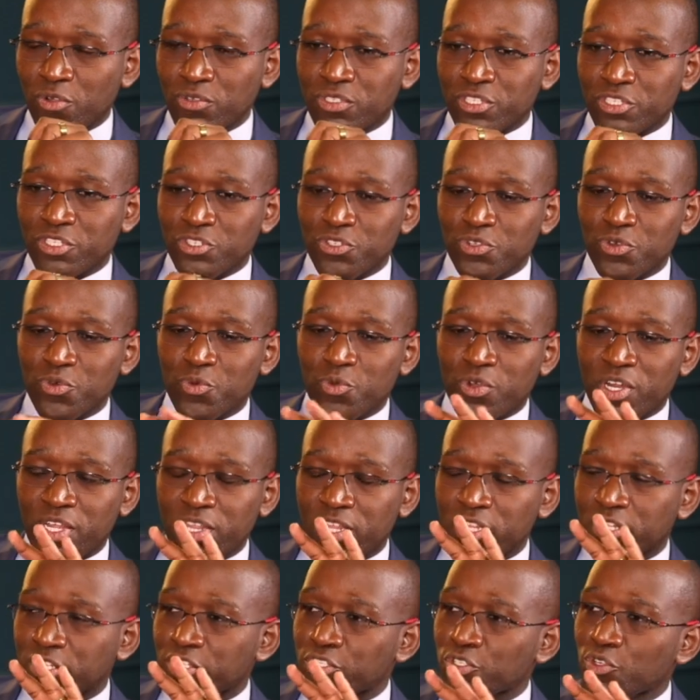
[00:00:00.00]
close the show, what are
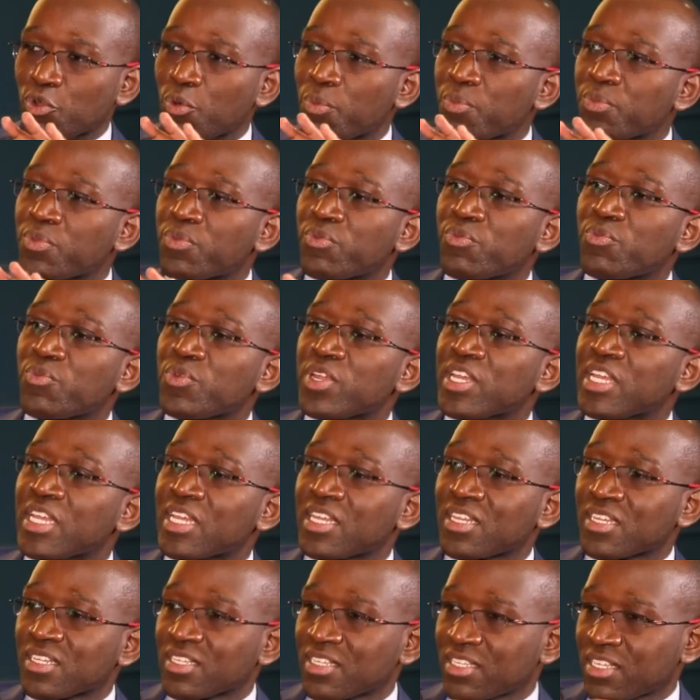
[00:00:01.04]
the top
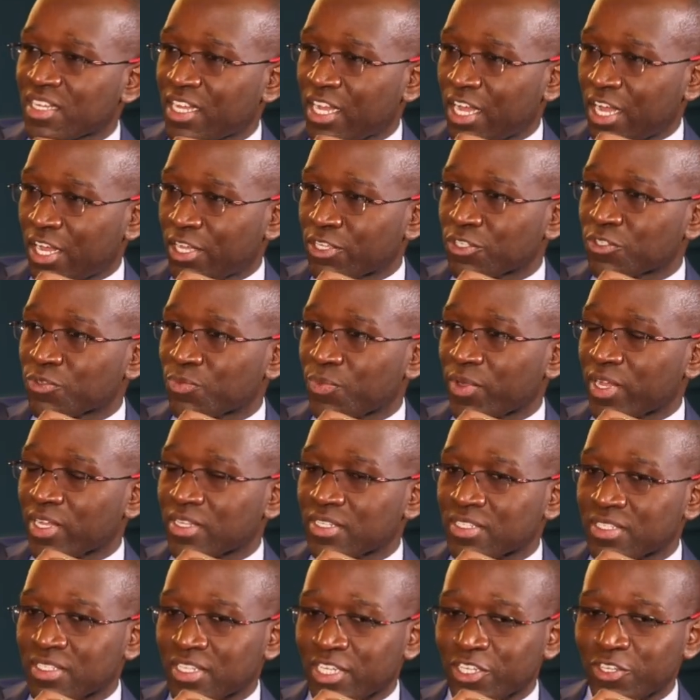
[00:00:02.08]
three
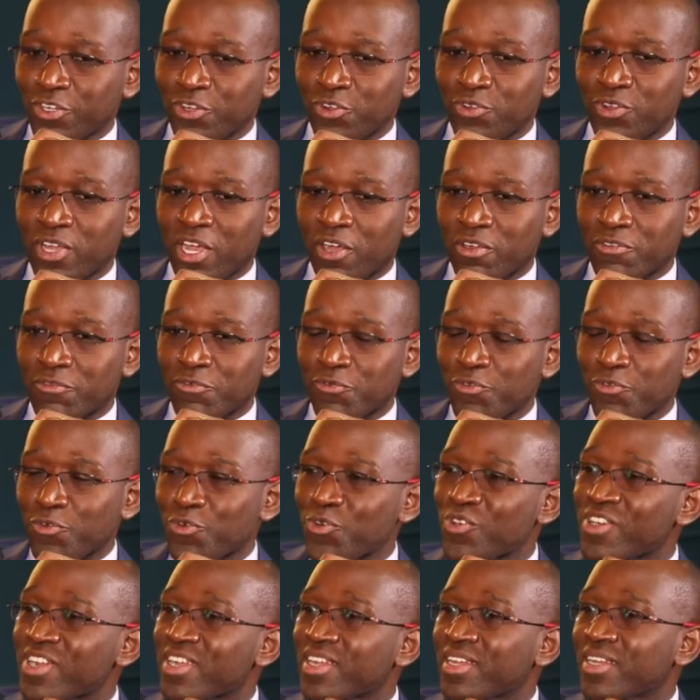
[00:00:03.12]
aspects that you look out
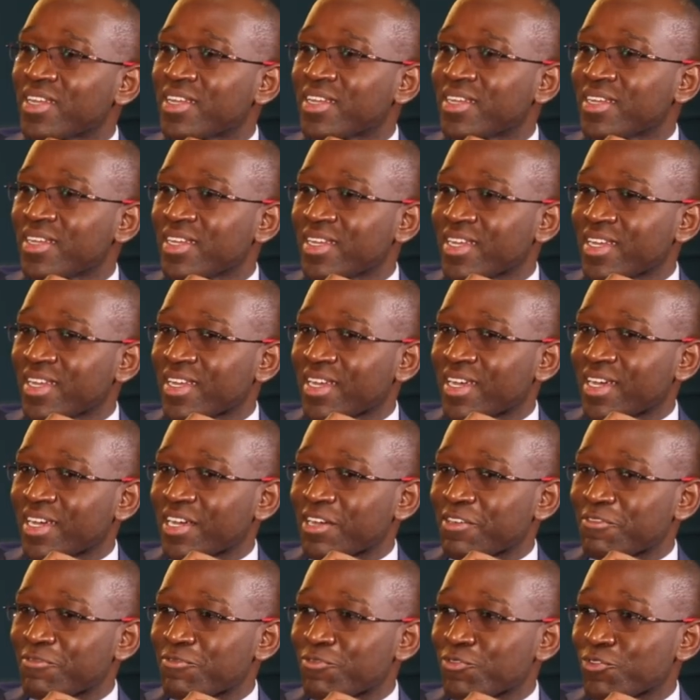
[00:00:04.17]

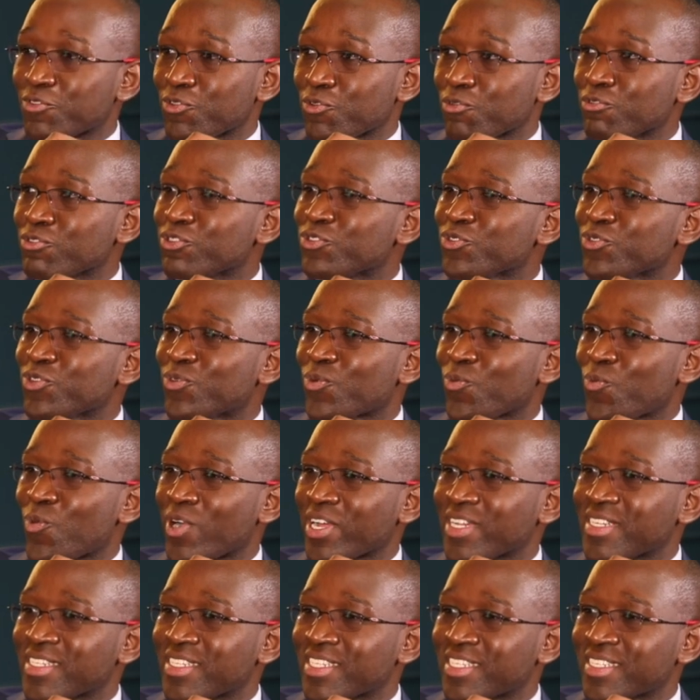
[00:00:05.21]
for those you'd
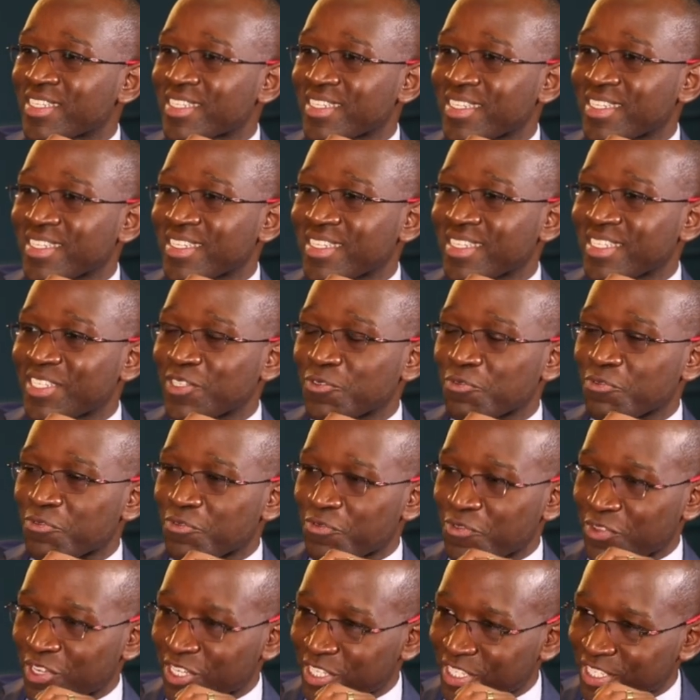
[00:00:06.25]
want to
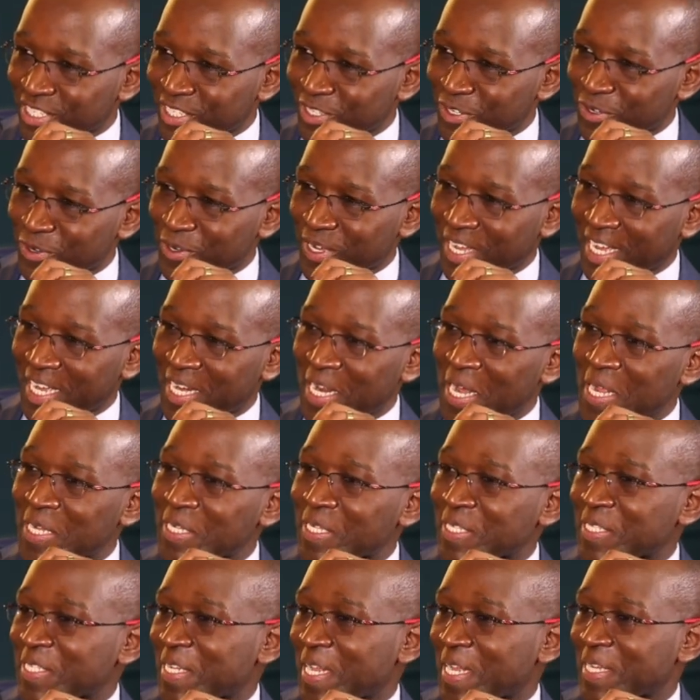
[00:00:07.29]
fish to your
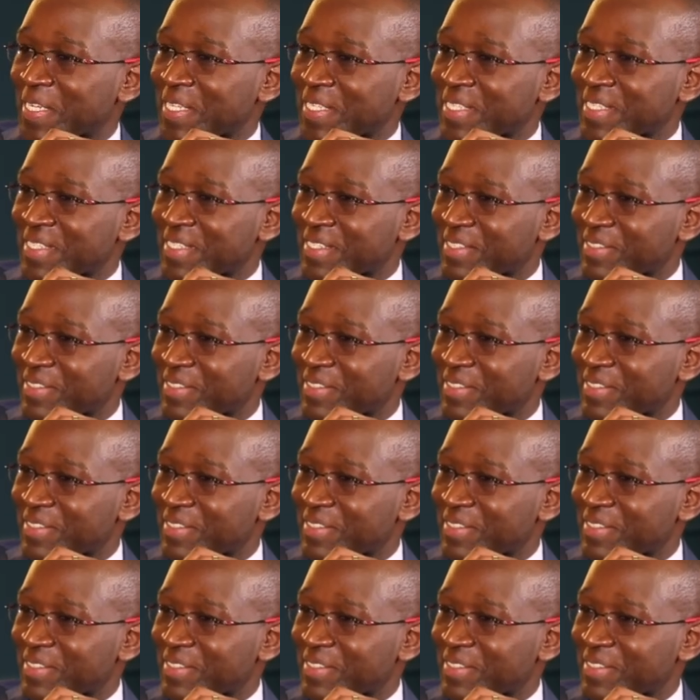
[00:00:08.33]
headhunter's net?